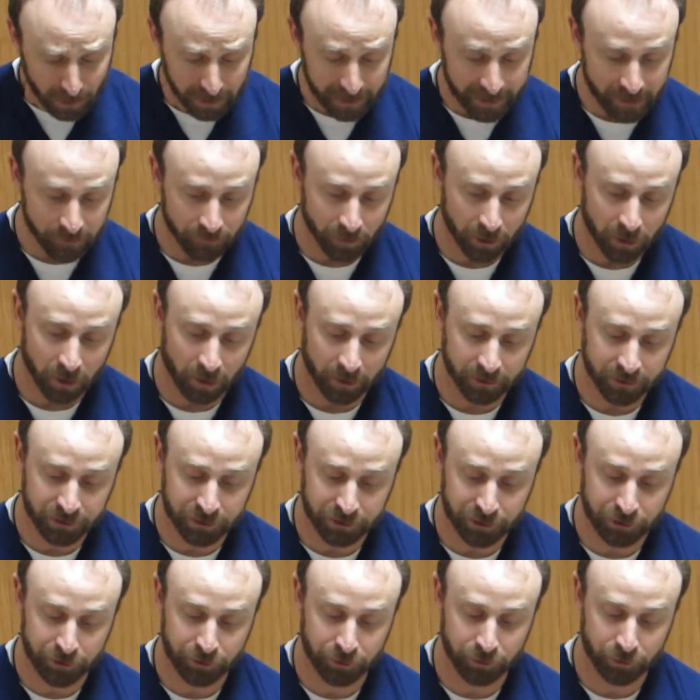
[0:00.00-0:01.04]
In
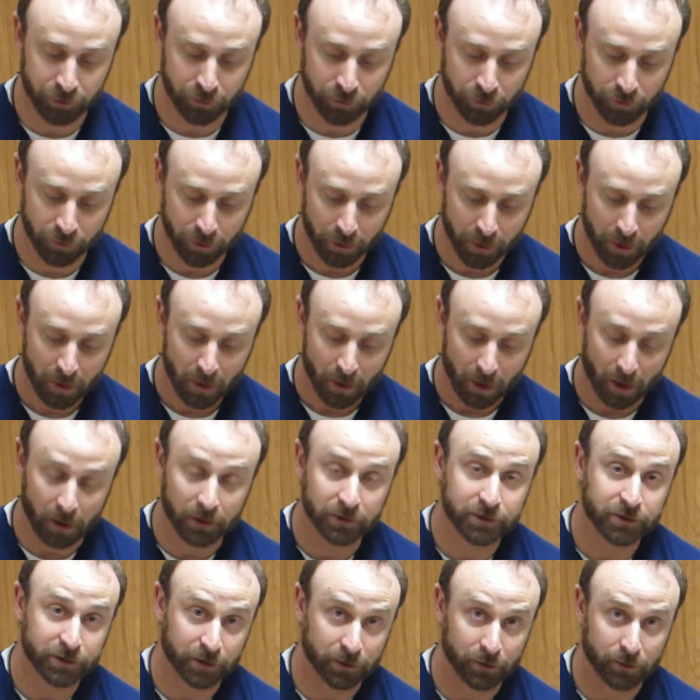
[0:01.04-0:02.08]
regards to
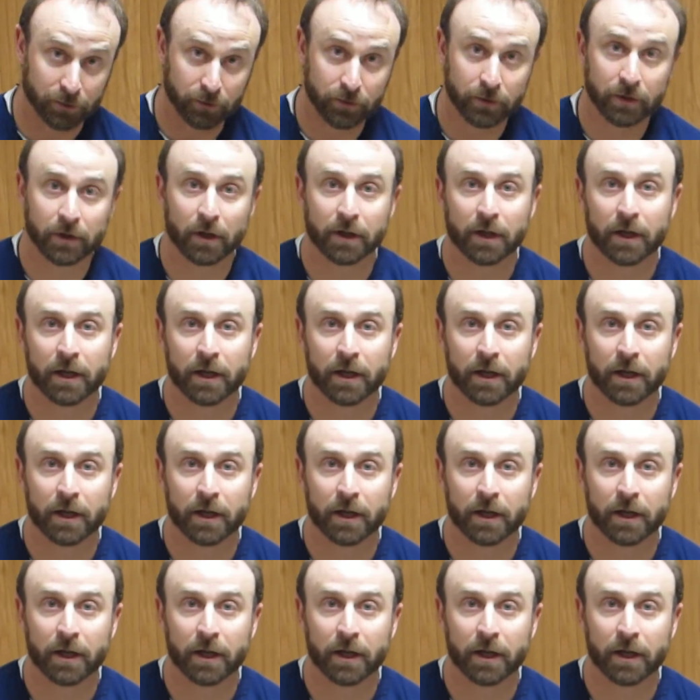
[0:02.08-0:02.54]
also